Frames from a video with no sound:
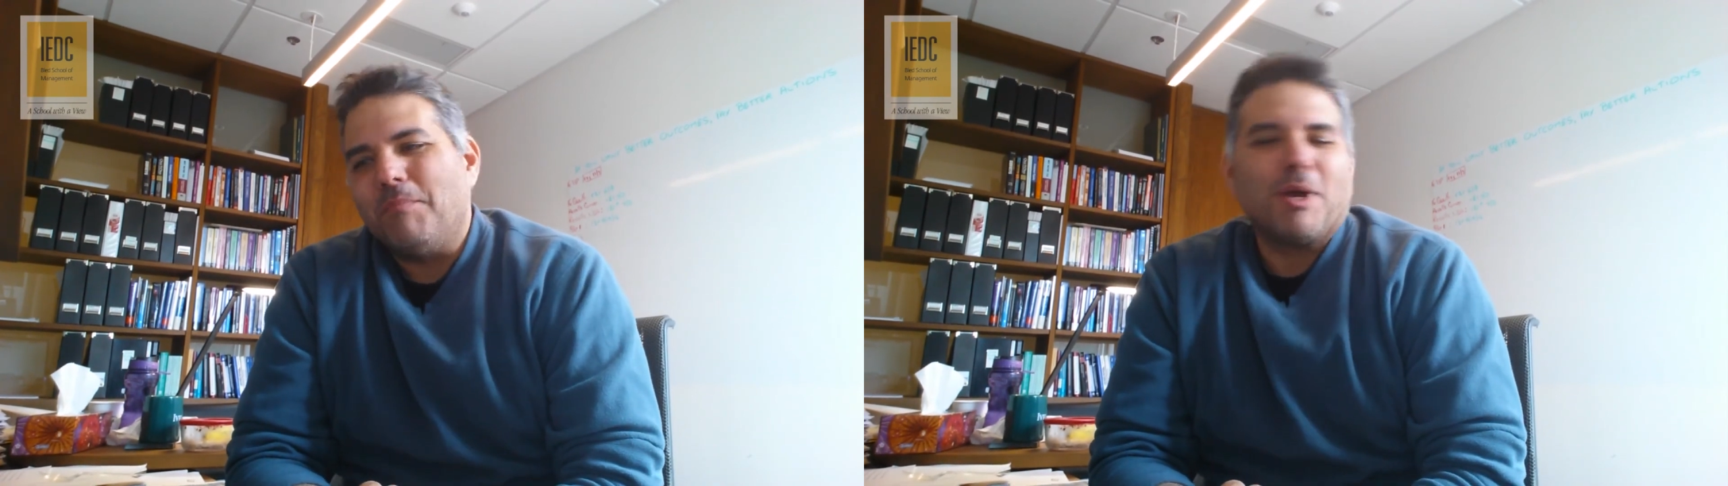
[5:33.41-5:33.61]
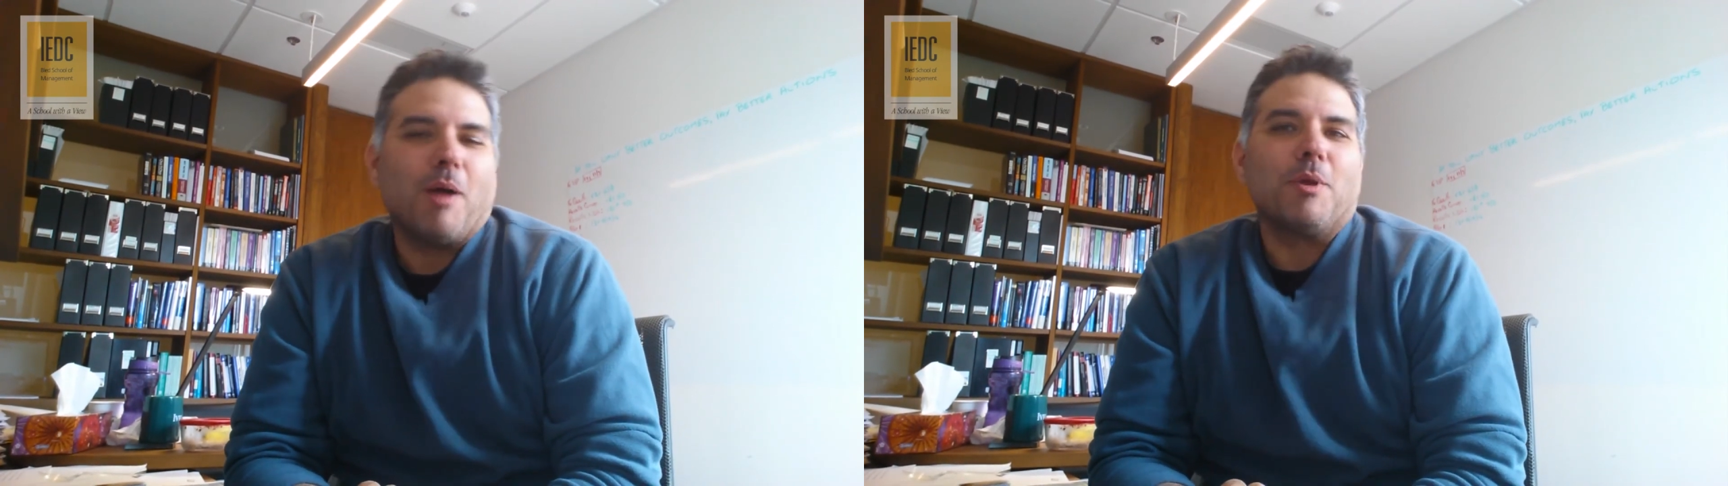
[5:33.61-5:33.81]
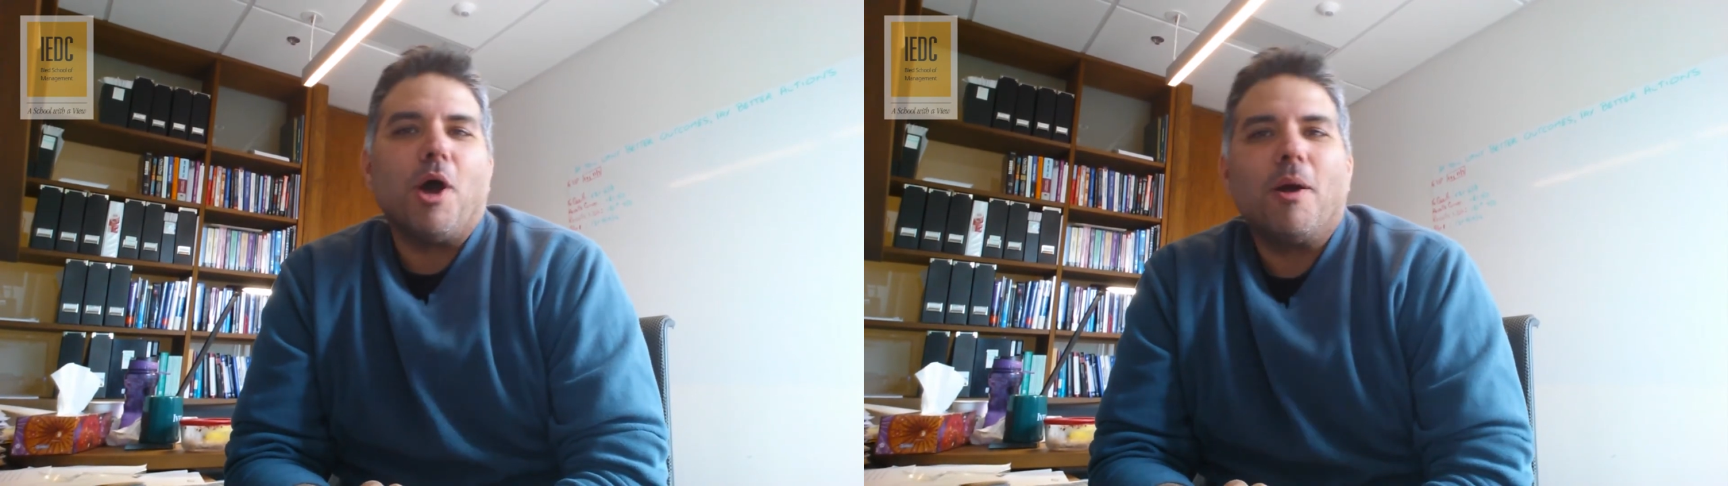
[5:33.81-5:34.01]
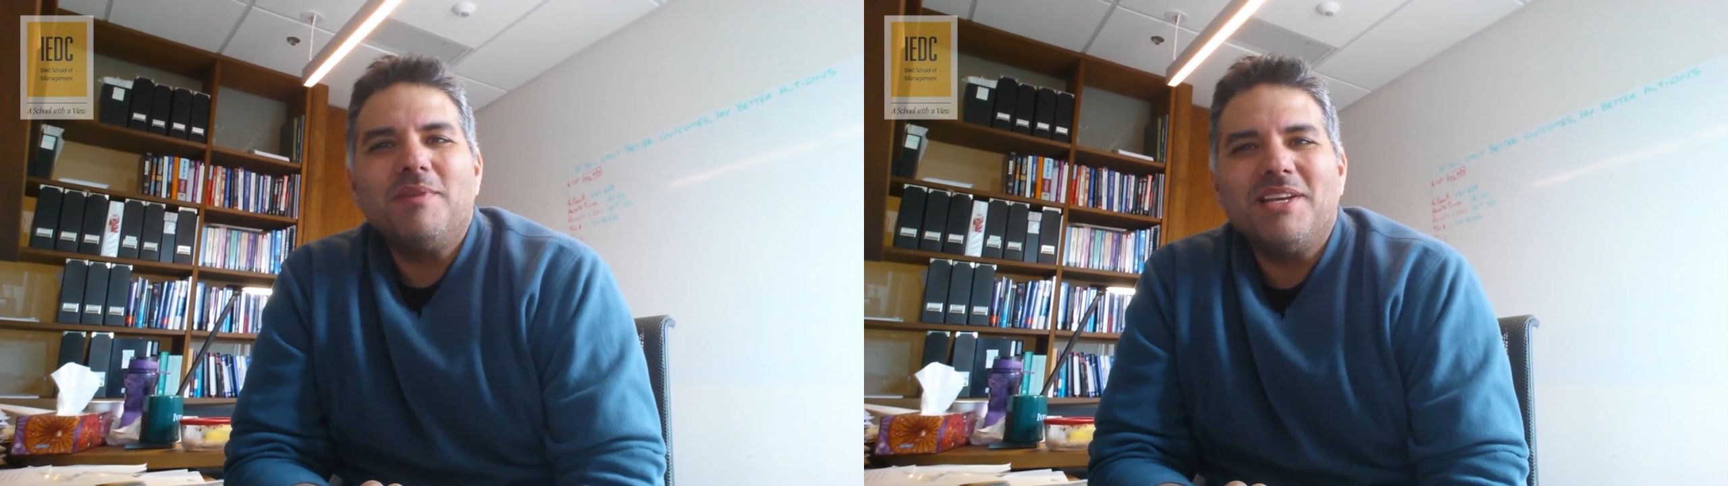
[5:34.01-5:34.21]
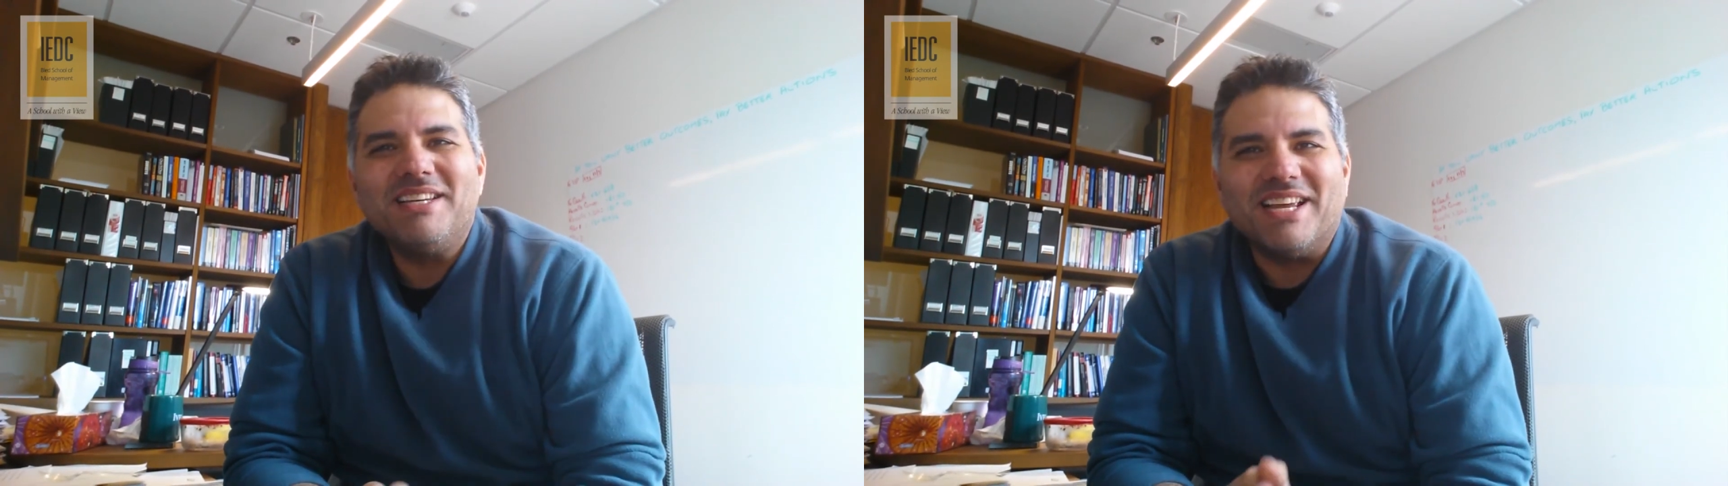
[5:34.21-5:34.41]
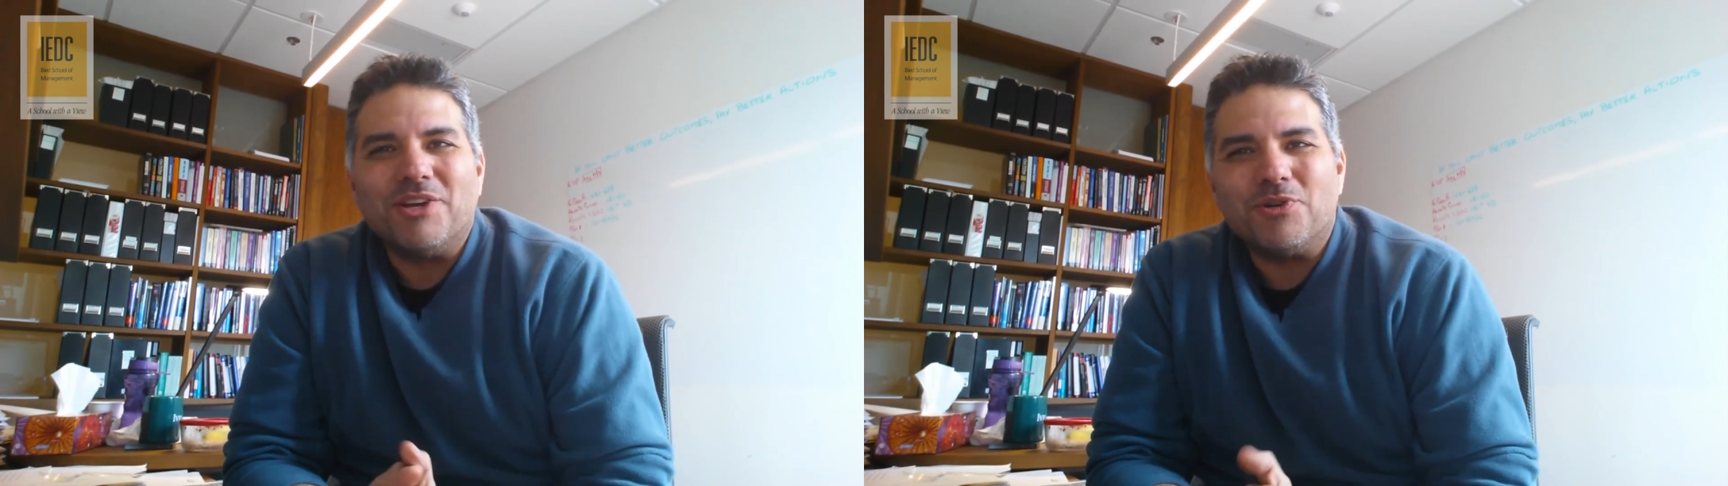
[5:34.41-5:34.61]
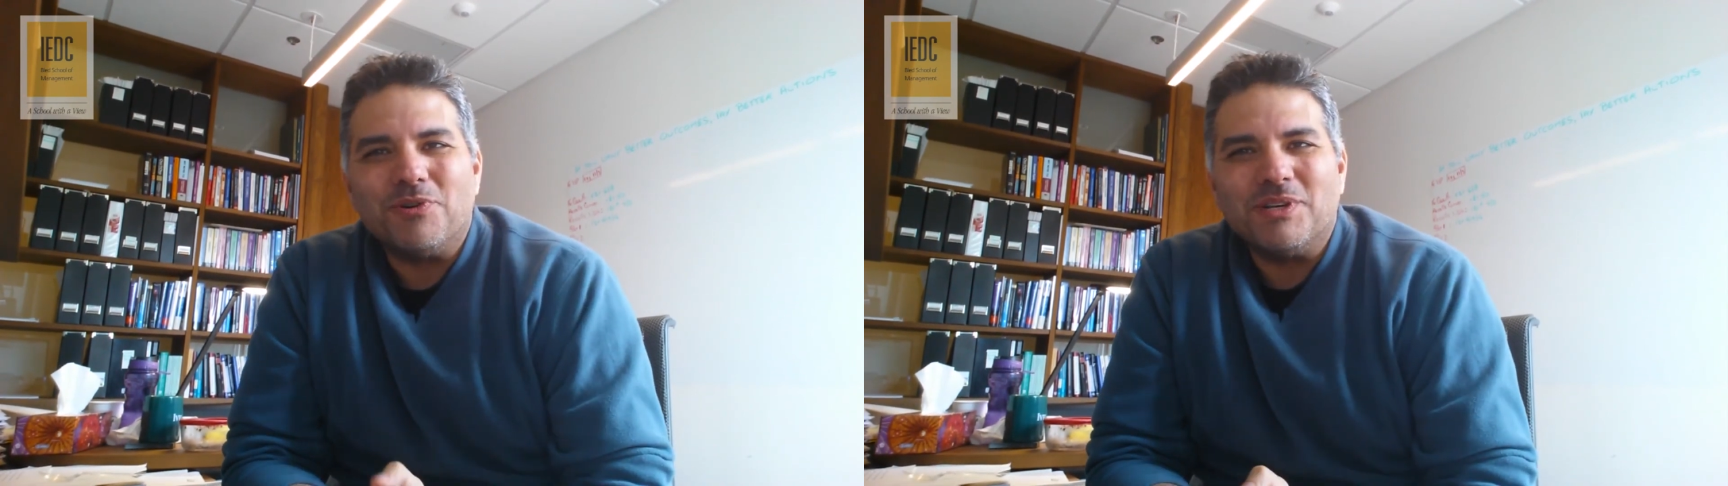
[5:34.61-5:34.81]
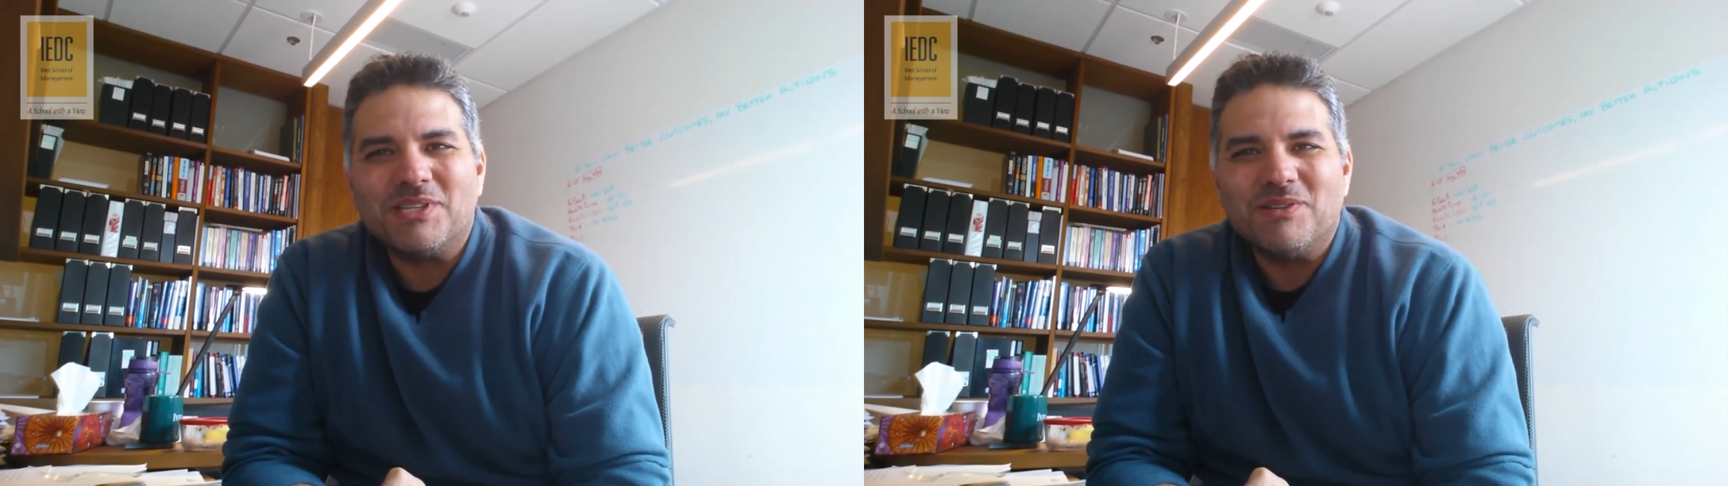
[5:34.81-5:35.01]
and becoming armed and
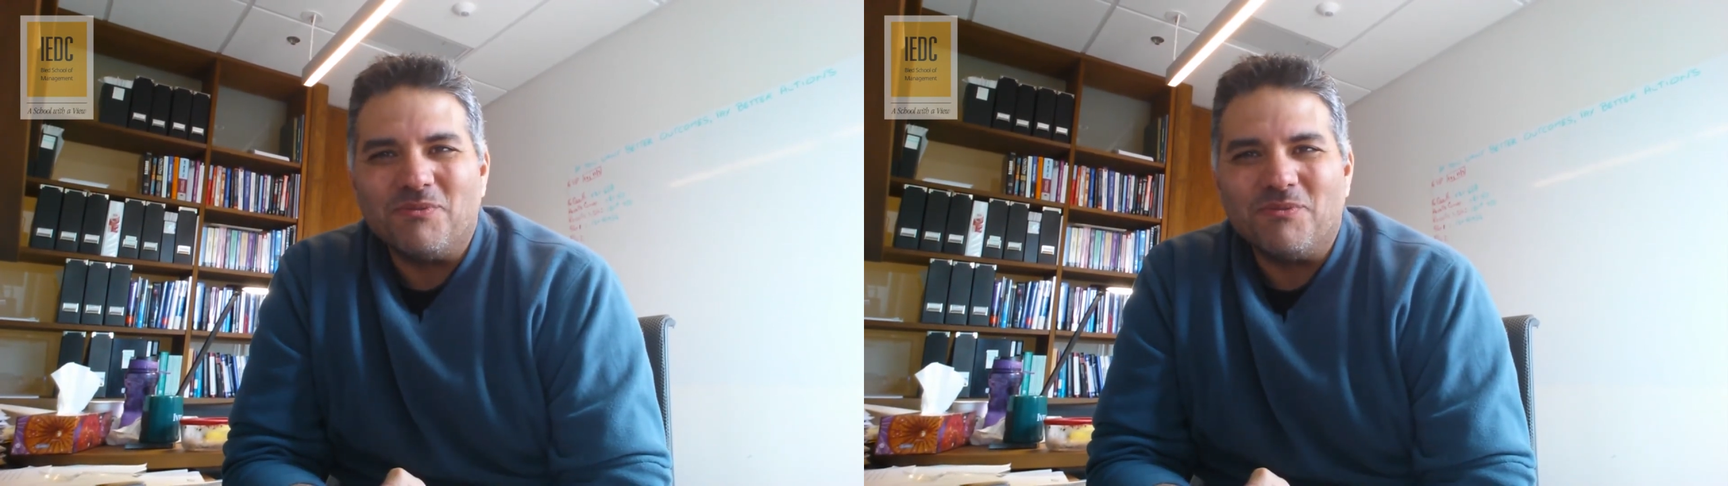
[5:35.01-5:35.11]
dangerous